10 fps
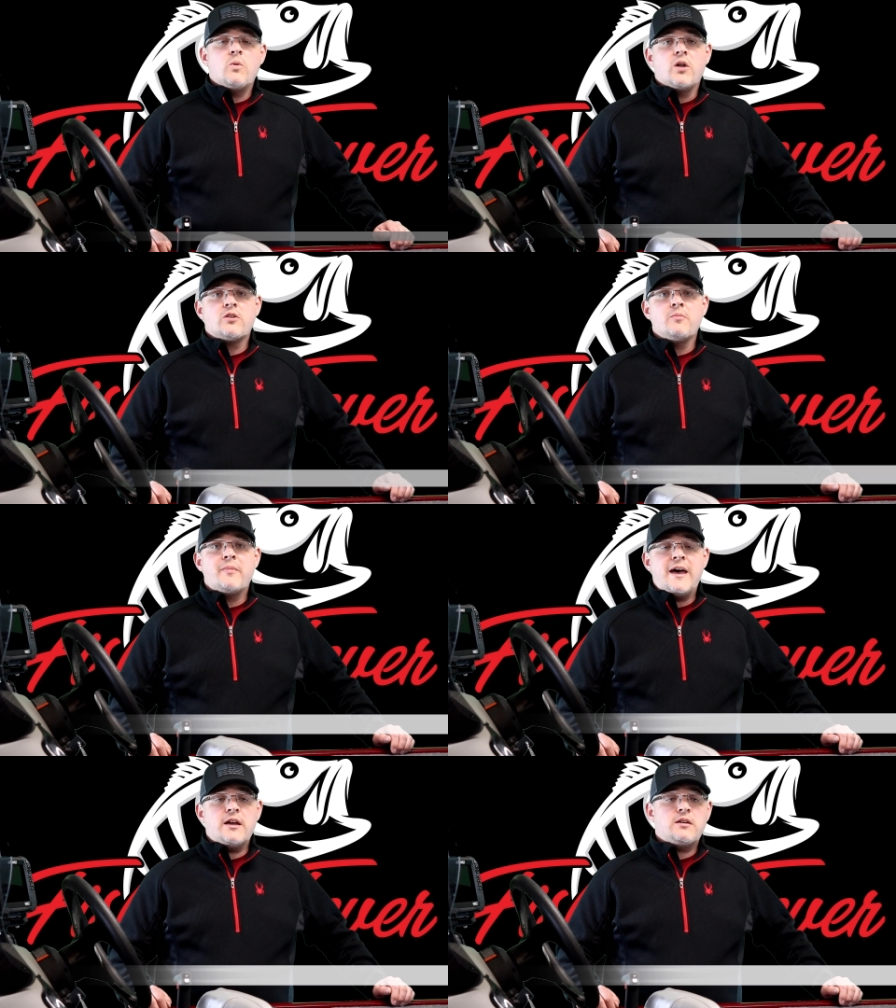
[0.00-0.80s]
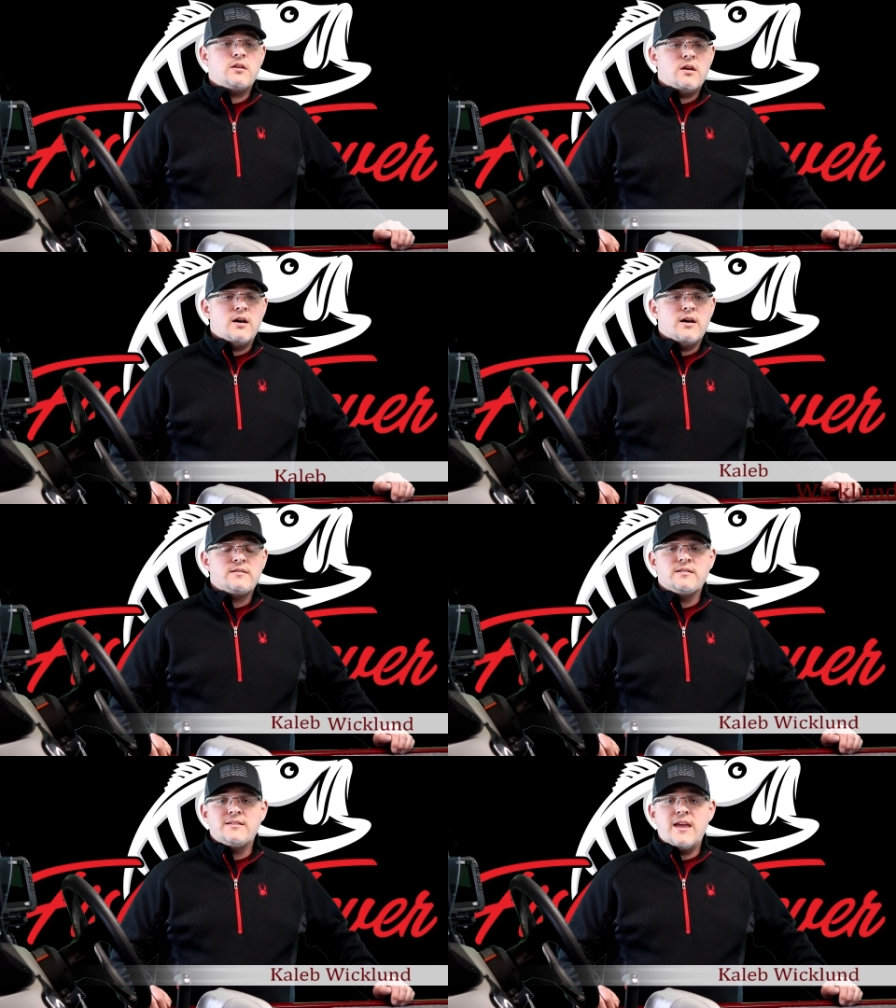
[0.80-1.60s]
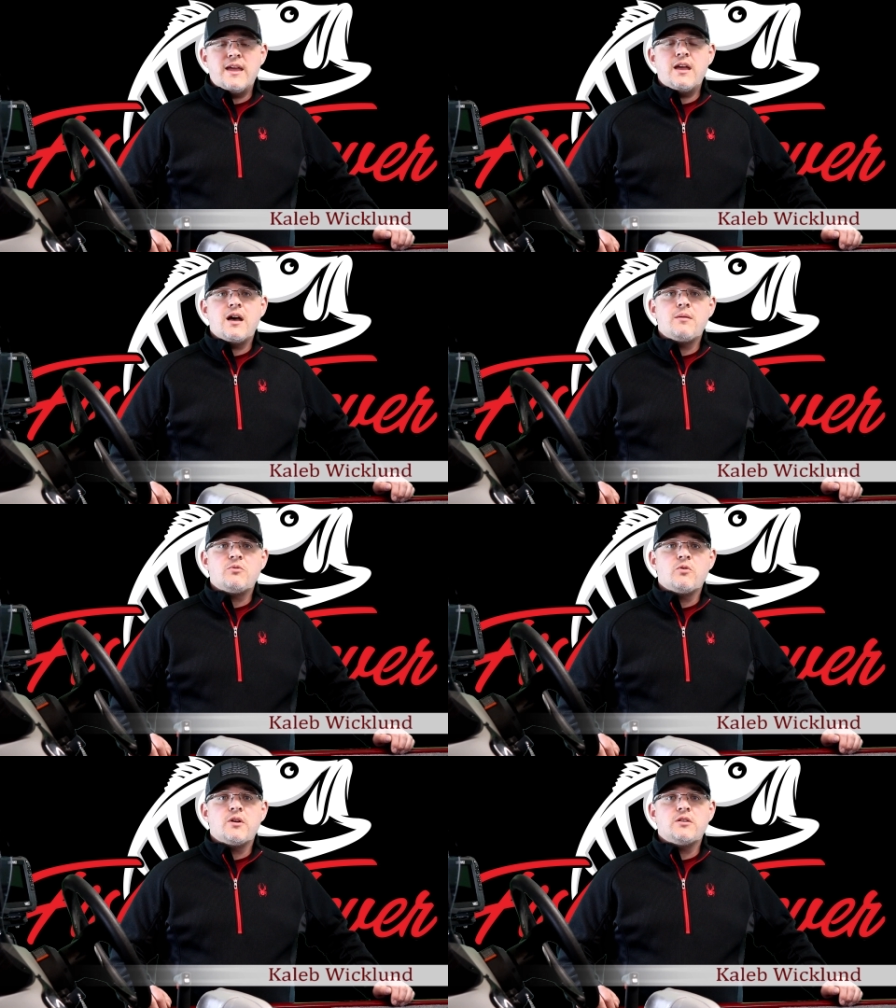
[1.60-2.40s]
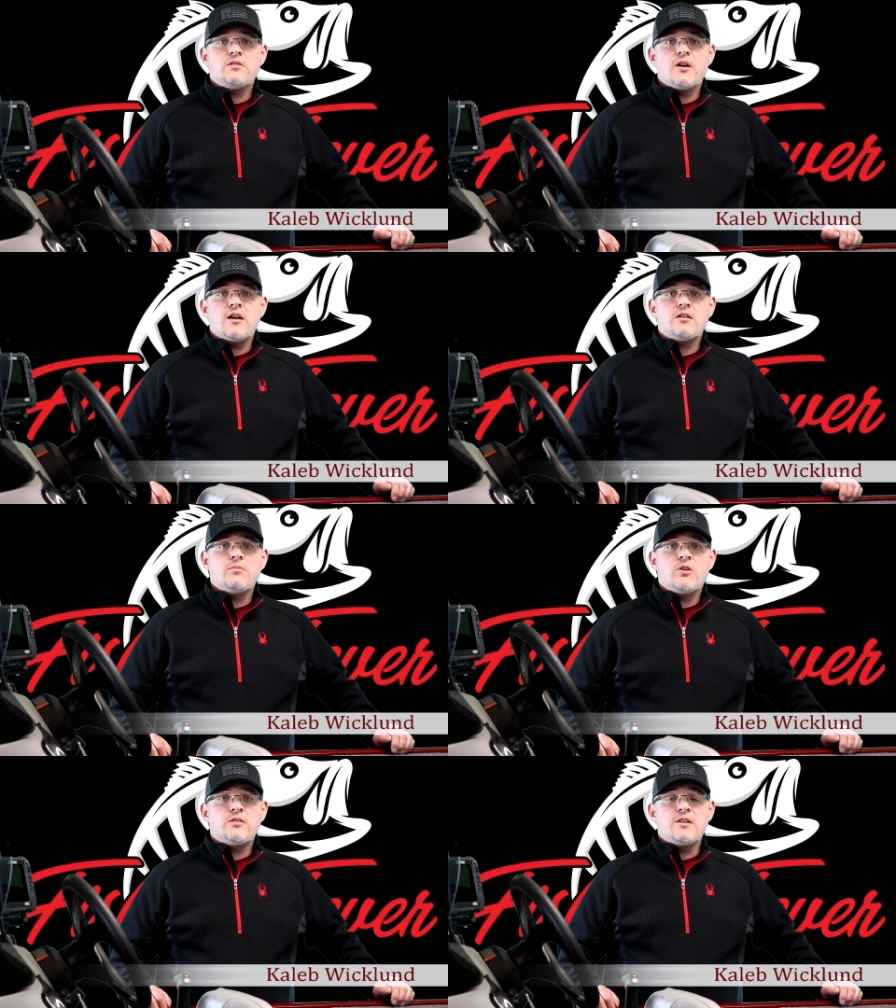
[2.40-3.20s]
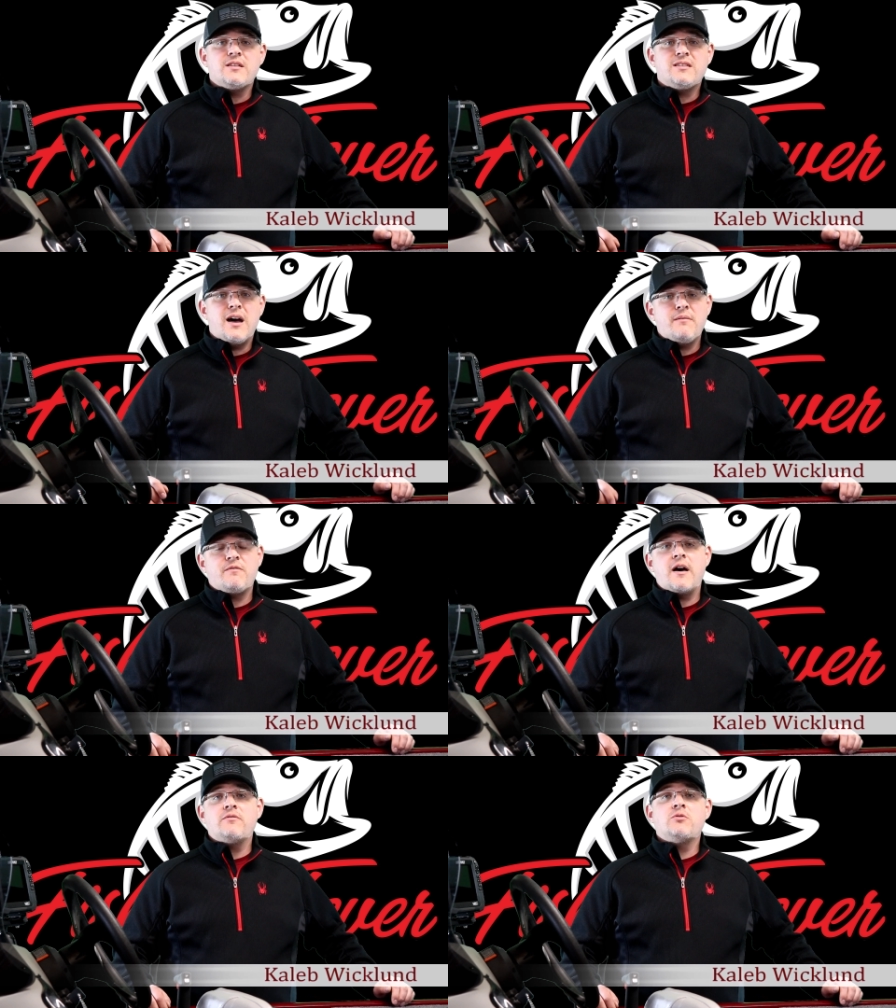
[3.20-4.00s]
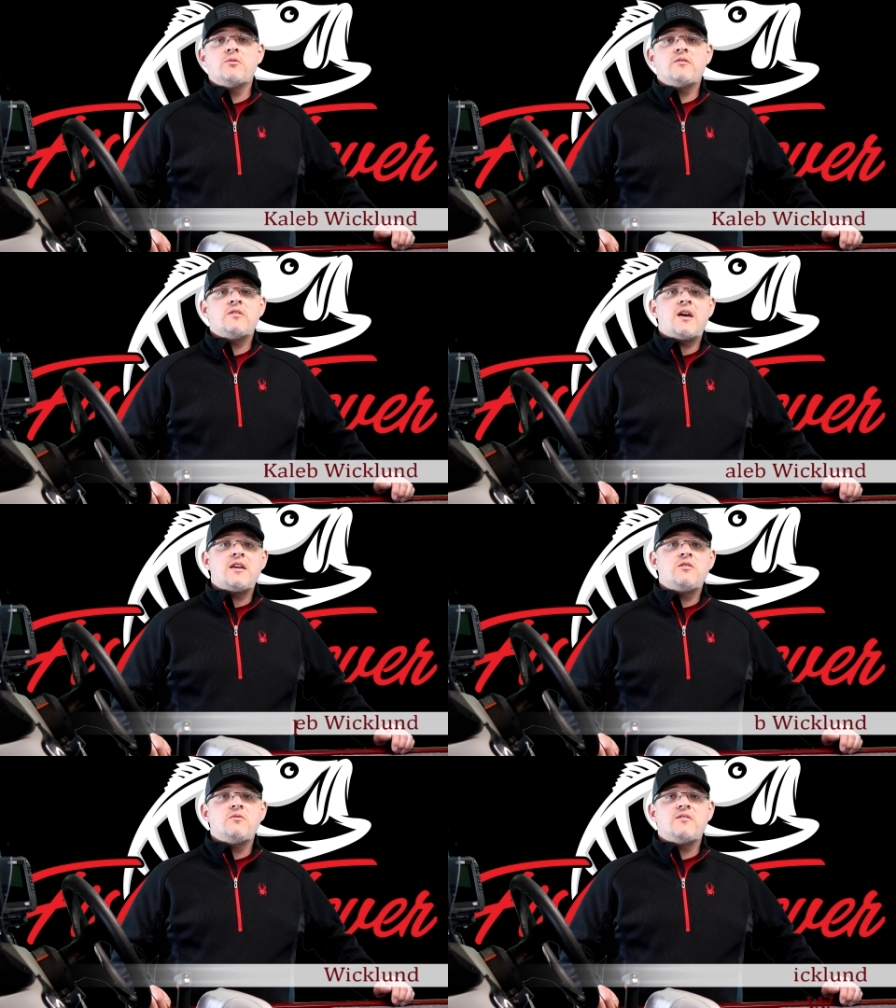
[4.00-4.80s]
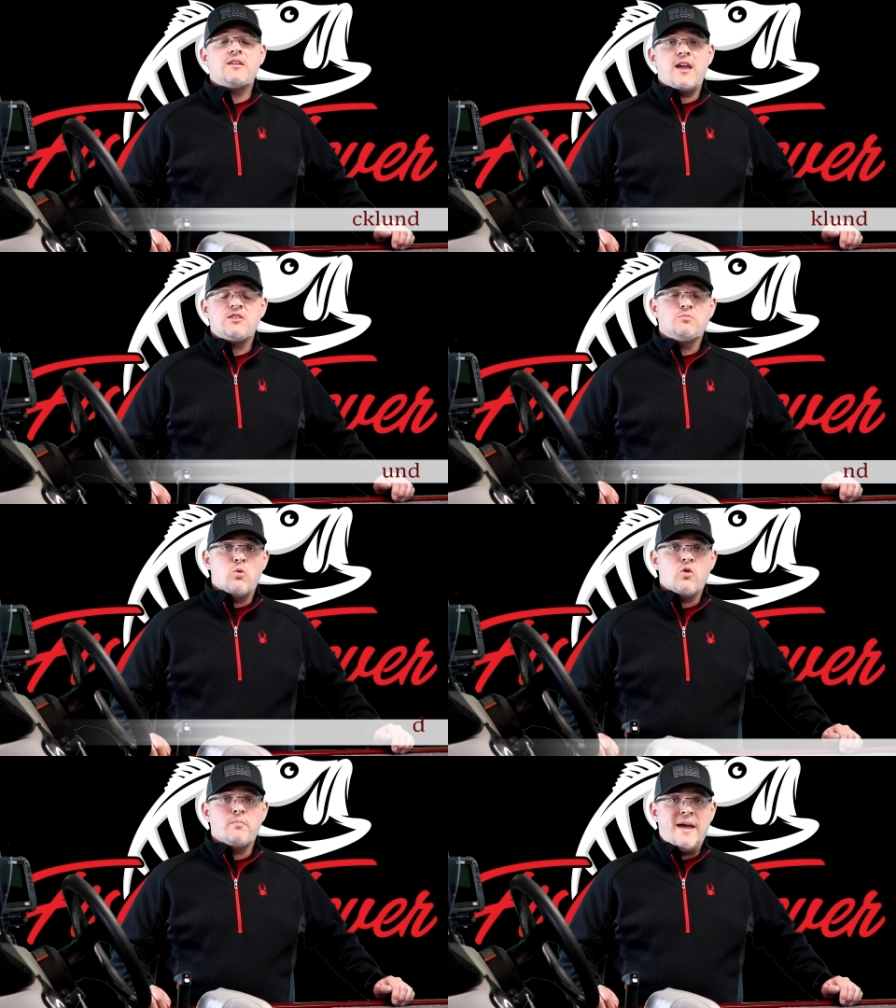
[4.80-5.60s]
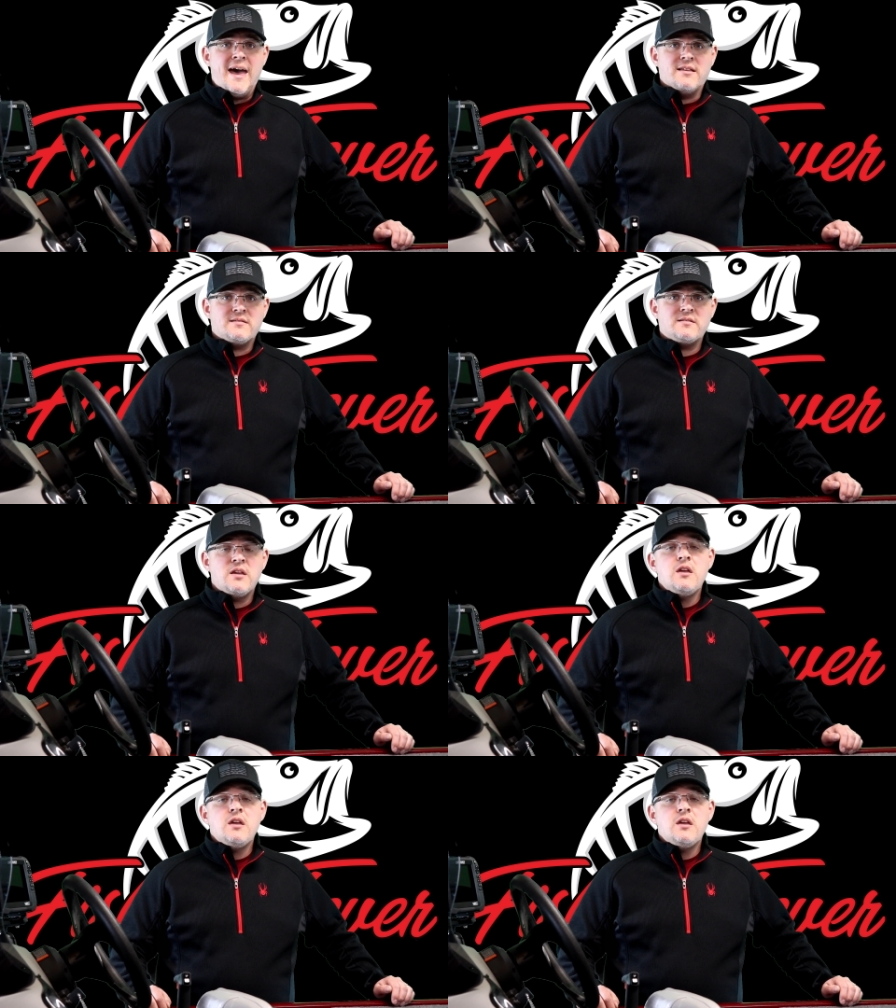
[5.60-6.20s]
Welcome back. Today I'm going to talk about the top 5 lures that I use to catch more bass.